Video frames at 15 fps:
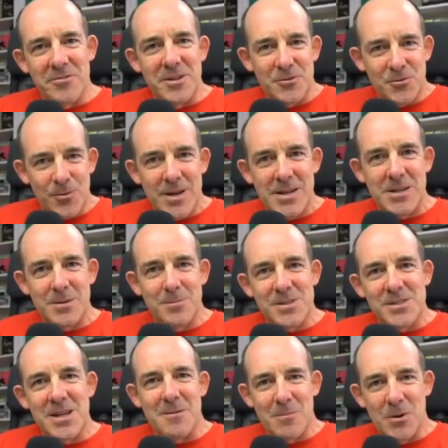the twenty
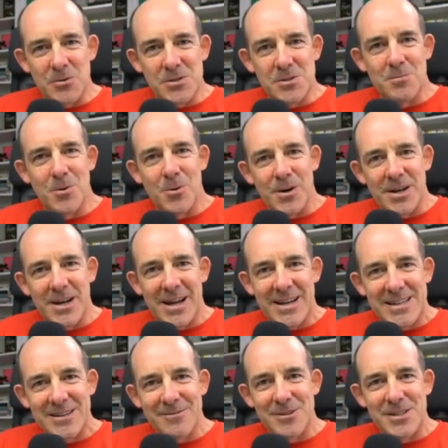percent most important
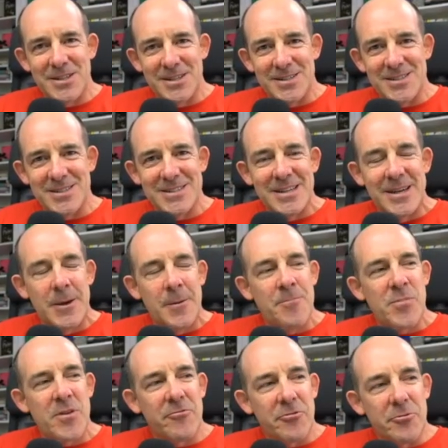activities
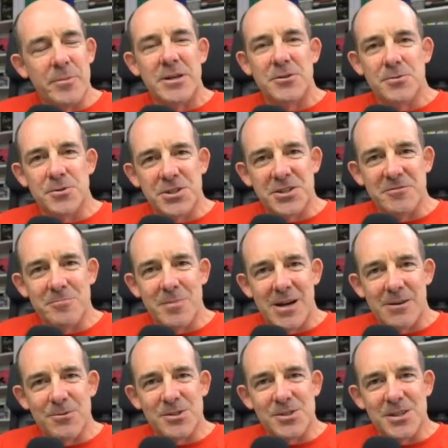for me to achieve my
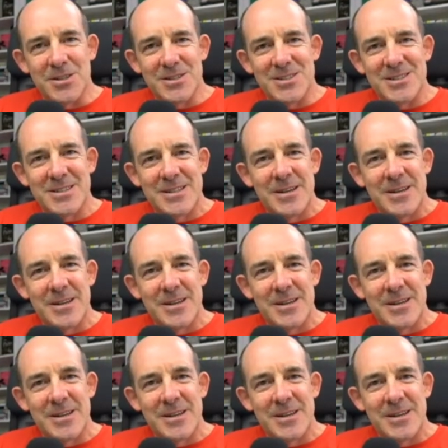results,